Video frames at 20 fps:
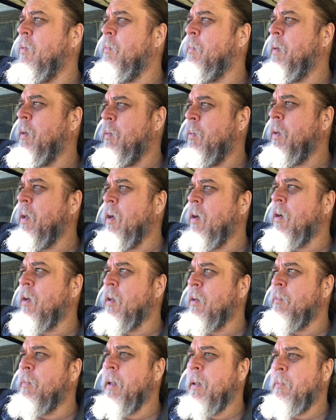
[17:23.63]
but we are
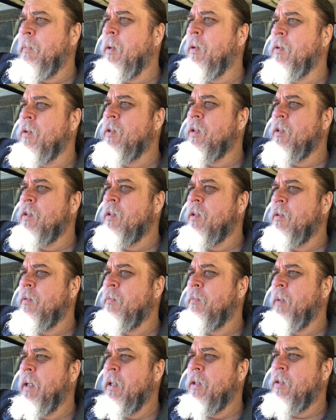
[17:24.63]
going to pay bonuses
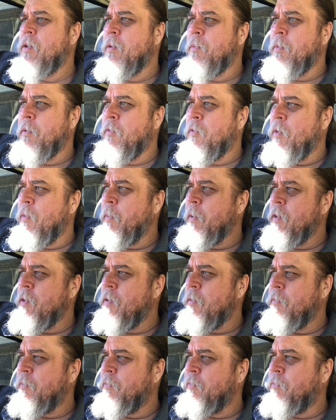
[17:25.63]
based on performance.